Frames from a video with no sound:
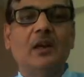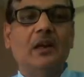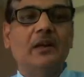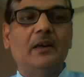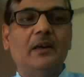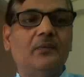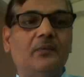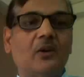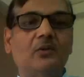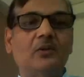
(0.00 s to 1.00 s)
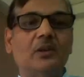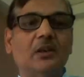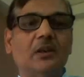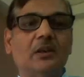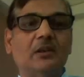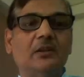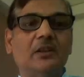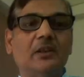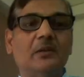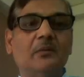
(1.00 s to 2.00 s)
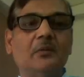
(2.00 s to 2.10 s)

and they found the